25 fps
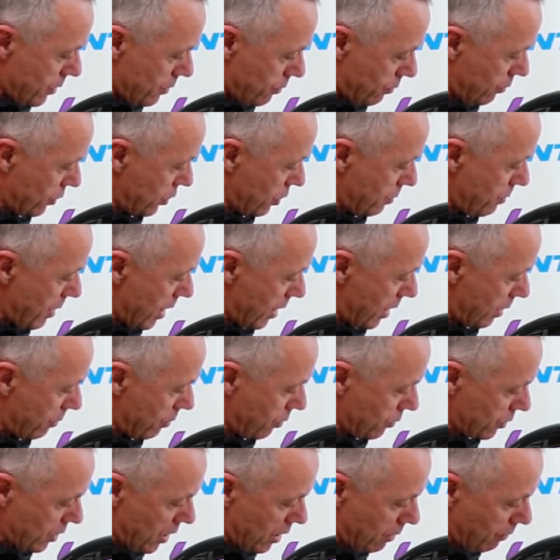or
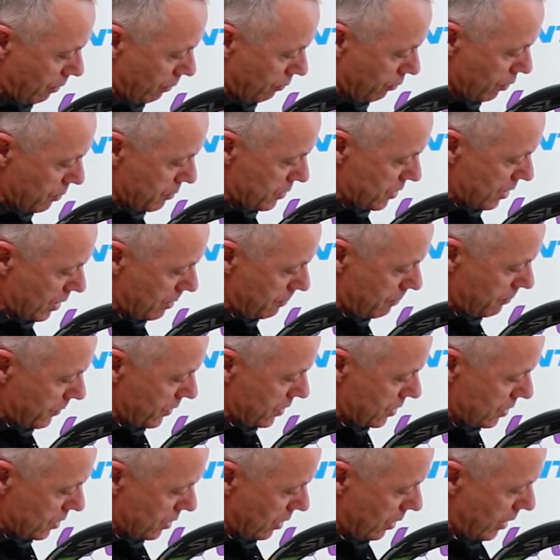Shimano Ultegra group set.
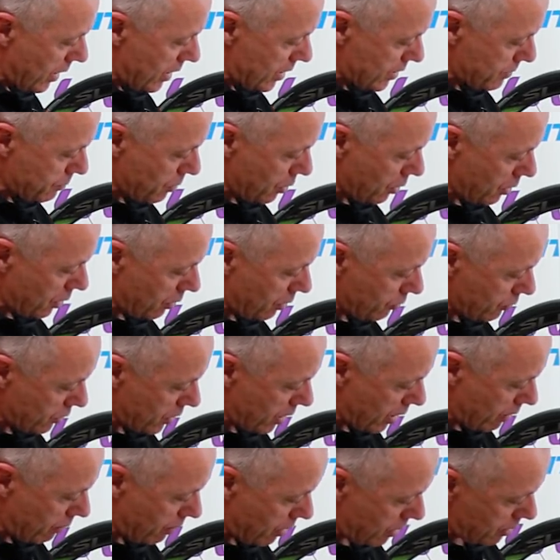This is the latest model
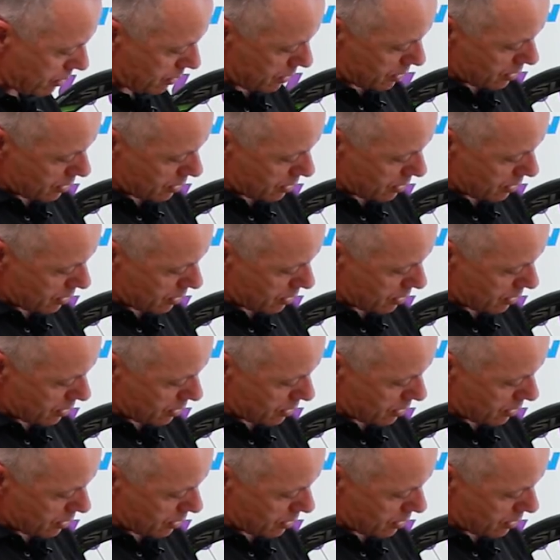Ultegra,